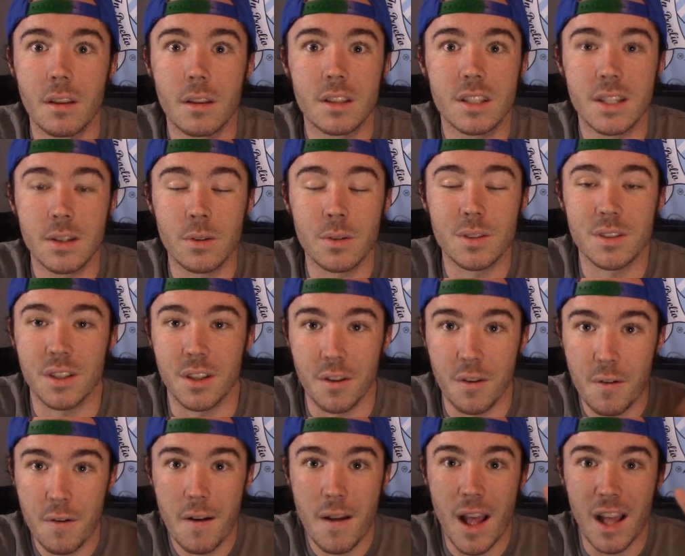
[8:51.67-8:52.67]
seriously,
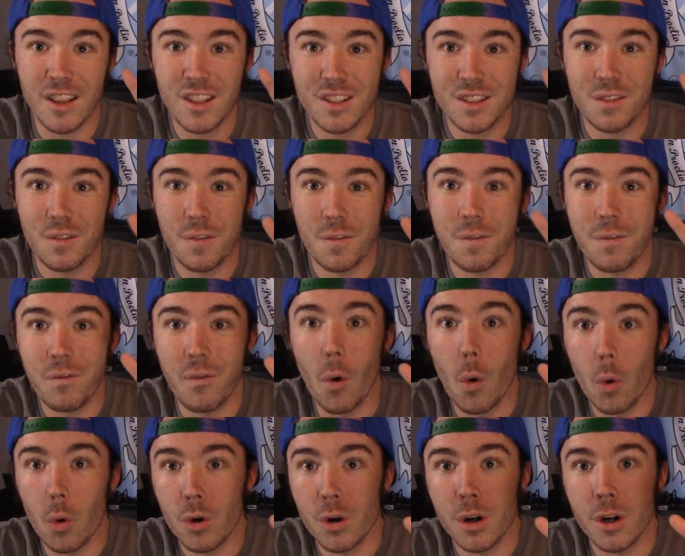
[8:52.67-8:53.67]
at least
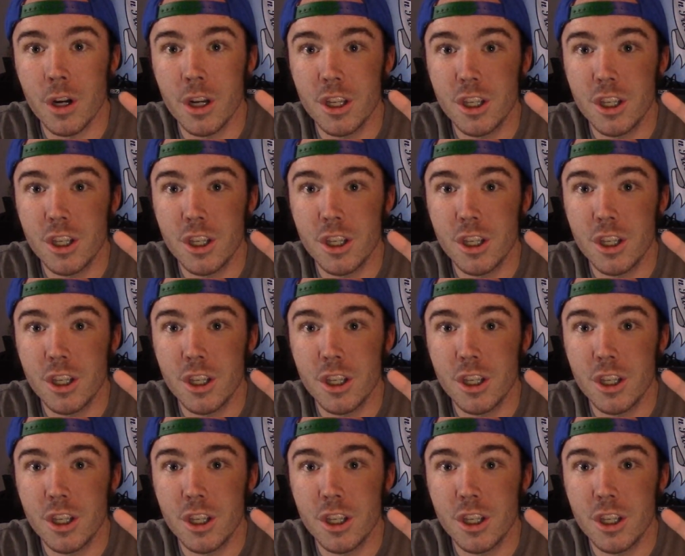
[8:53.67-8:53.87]
4